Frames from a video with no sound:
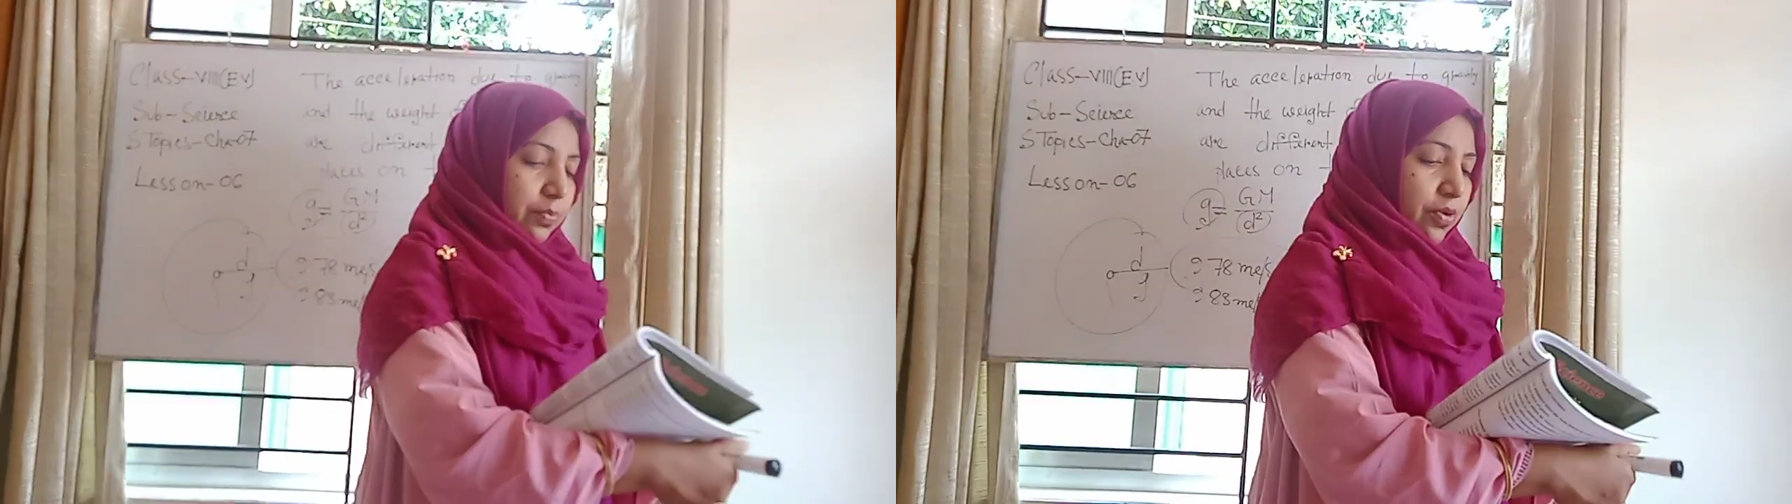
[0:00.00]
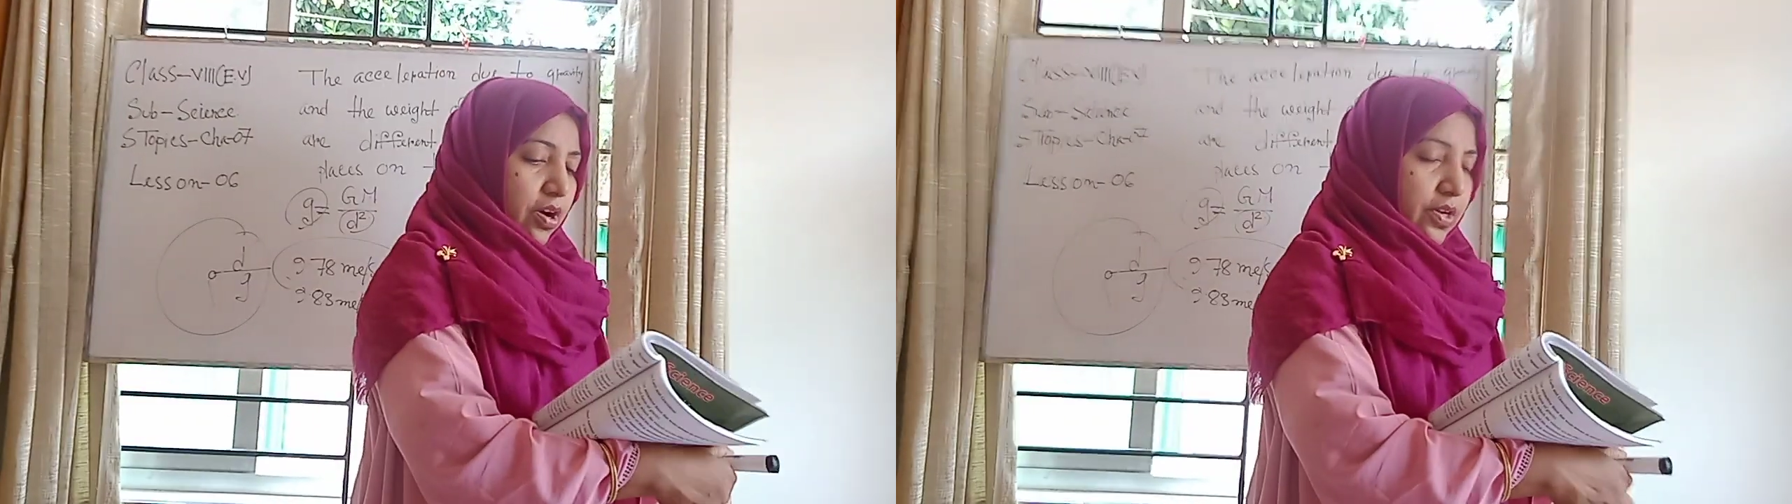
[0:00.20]

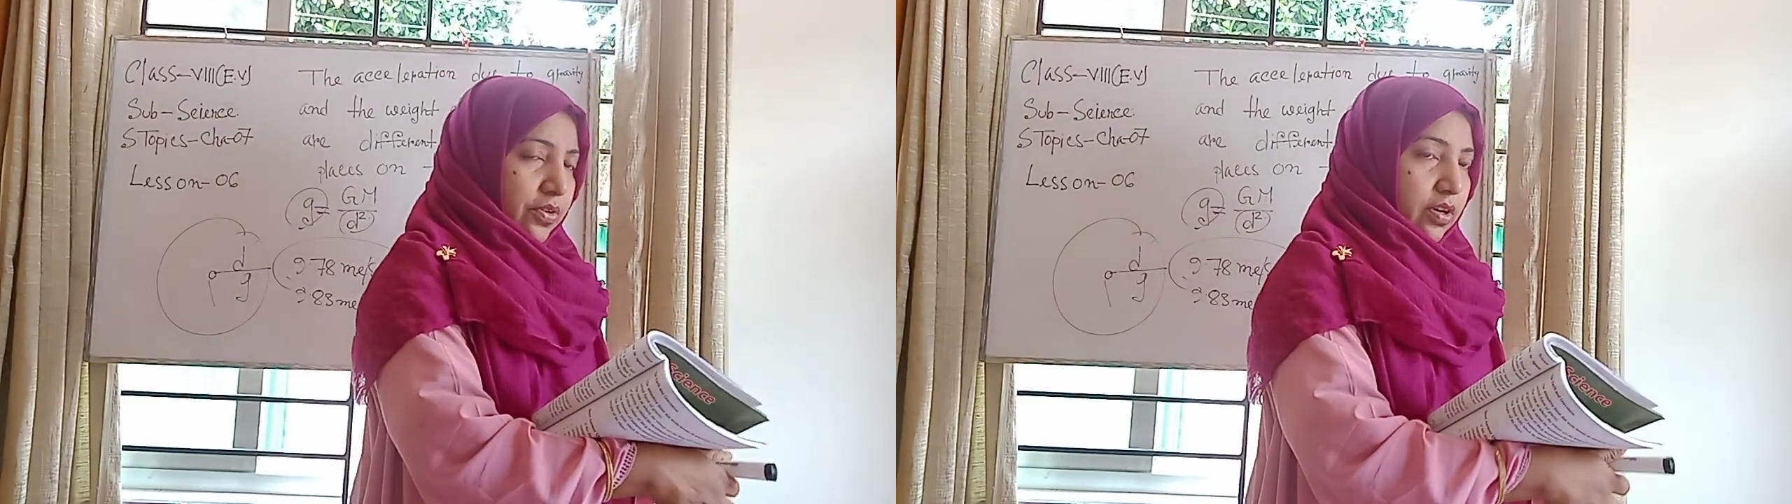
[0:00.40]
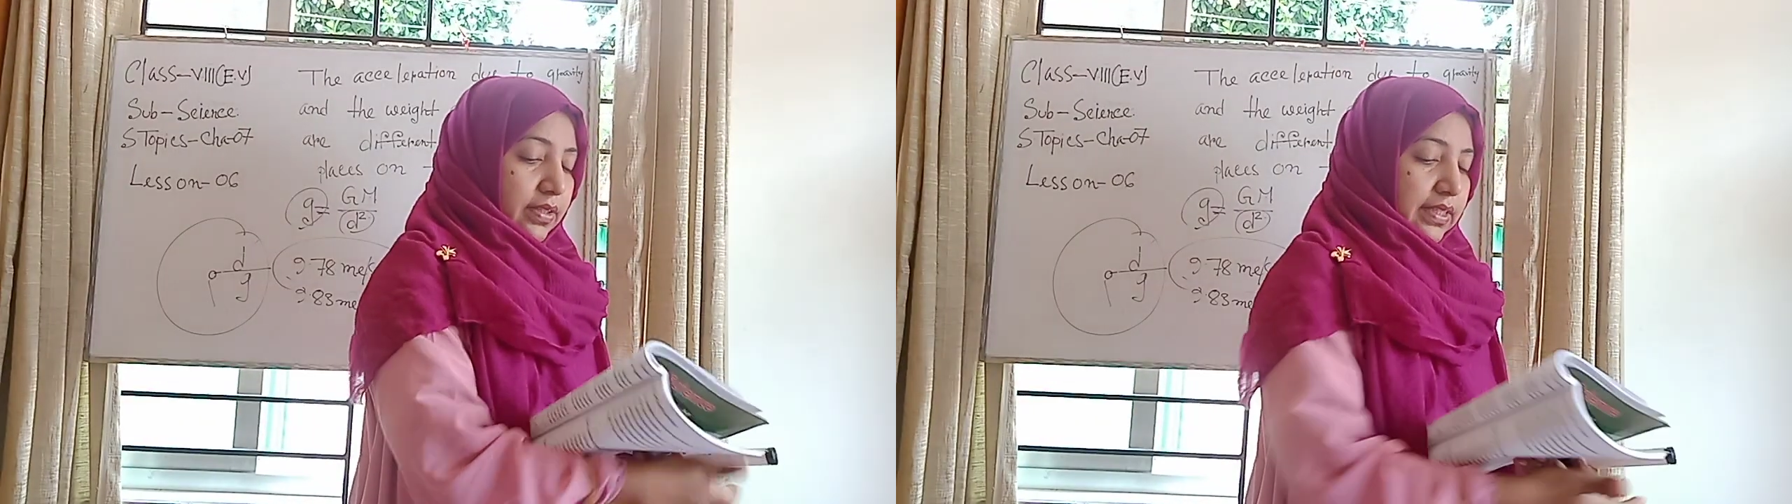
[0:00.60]
point
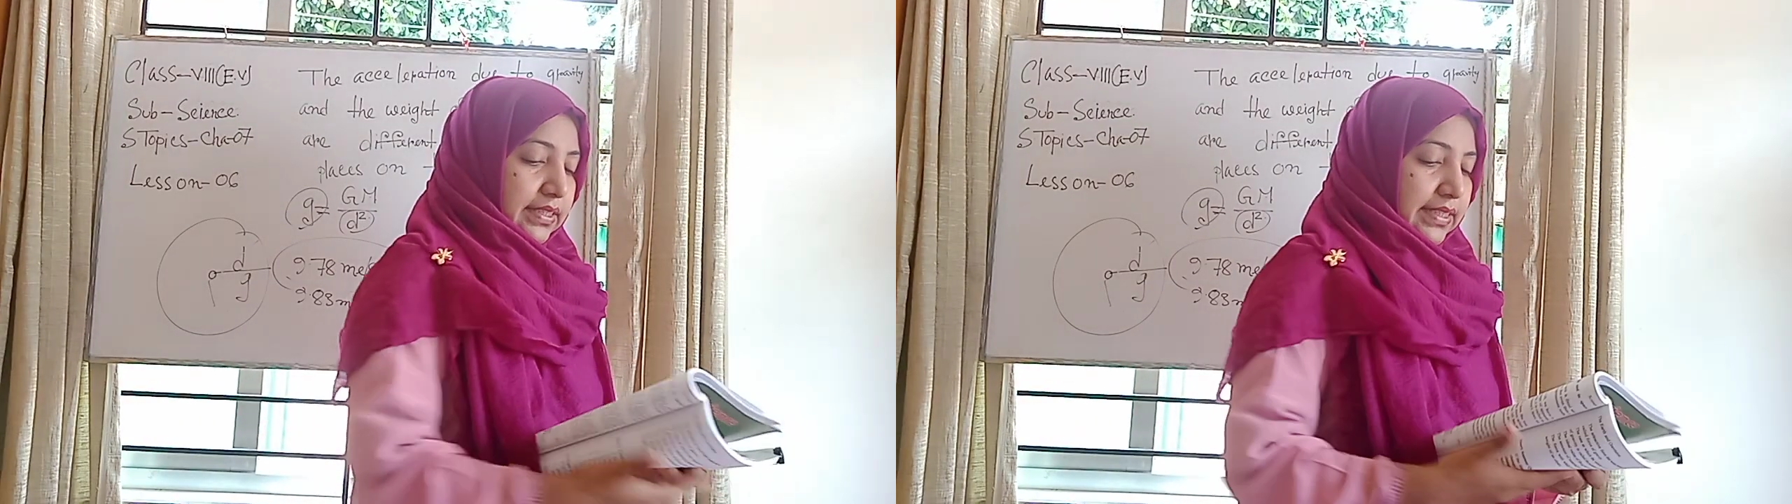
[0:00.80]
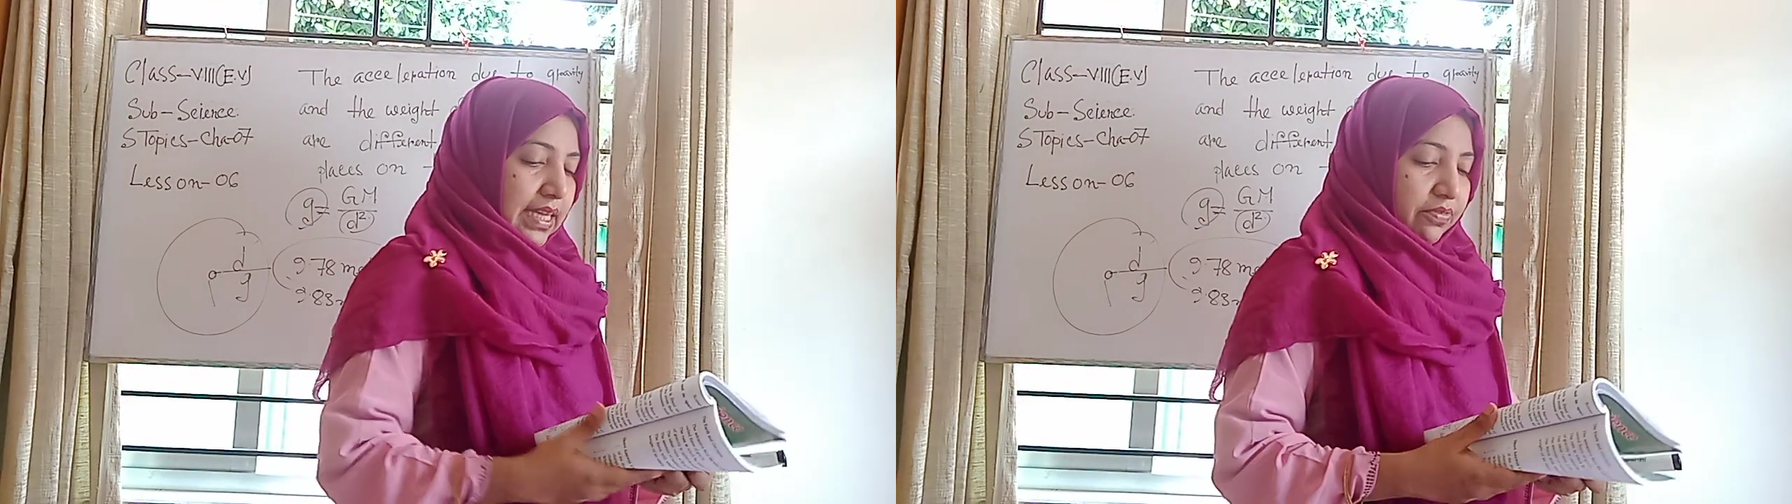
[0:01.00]
on
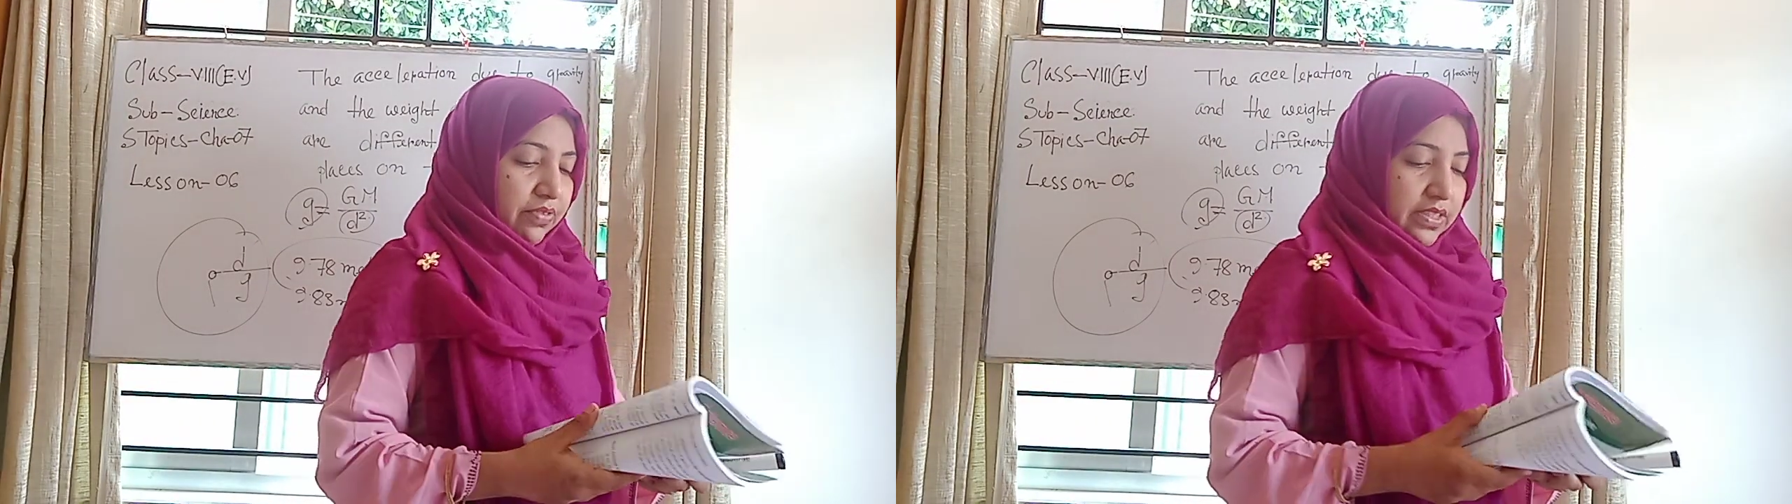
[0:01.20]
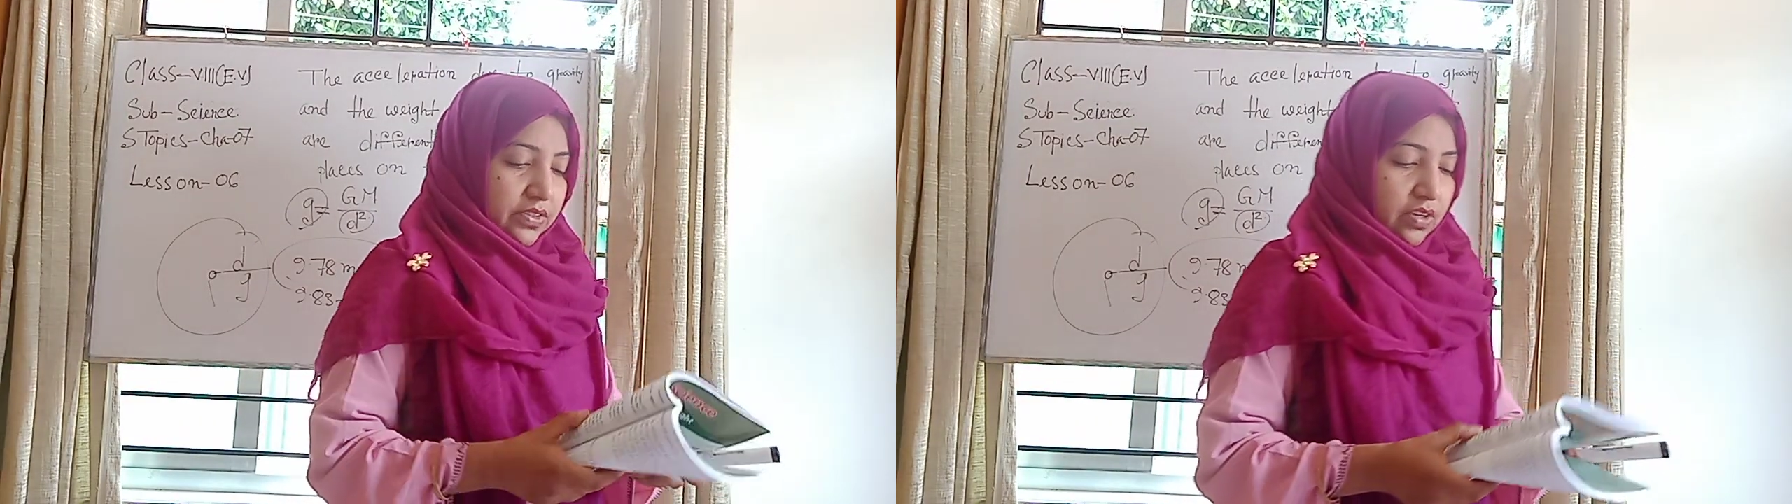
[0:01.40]
the surface